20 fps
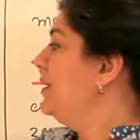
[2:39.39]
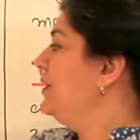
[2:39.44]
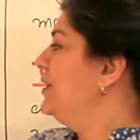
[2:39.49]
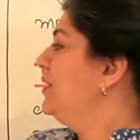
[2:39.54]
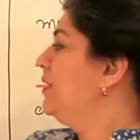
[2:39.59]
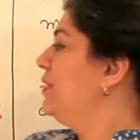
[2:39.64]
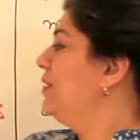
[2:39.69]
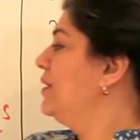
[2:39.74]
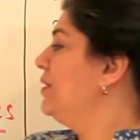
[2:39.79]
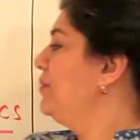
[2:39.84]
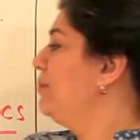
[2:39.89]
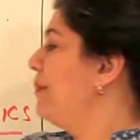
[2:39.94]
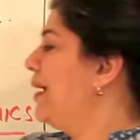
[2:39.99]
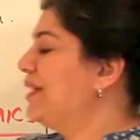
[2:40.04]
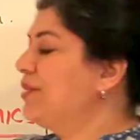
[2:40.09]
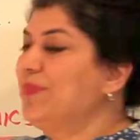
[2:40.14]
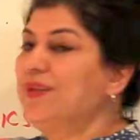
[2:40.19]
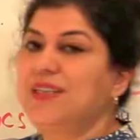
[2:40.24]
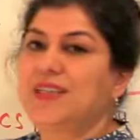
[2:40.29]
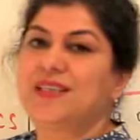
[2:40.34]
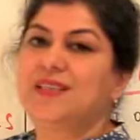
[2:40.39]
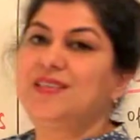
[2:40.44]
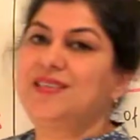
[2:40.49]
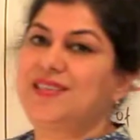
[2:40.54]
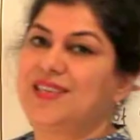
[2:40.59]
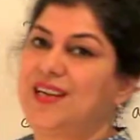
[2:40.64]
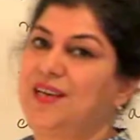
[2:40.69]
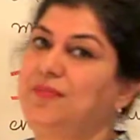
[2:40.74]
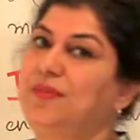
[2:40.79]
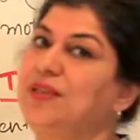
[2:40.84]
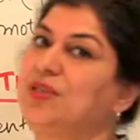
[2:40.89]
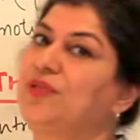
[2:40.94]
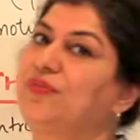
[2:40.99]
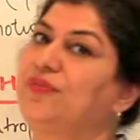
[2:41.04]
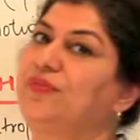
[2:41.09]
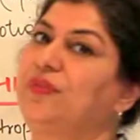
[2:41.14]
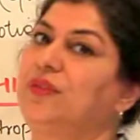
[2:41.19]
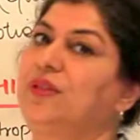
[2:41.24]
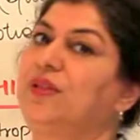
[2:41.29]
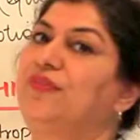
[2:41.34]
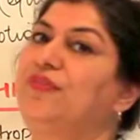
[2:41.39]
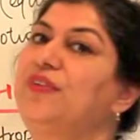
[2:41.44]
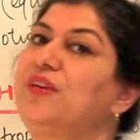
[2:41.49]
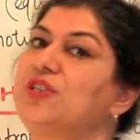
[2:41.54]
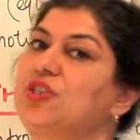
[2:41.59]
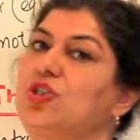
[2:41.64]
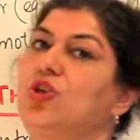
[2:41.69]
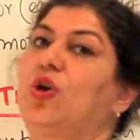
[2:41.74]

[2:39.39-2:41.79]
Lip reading: The mathematical statement of the first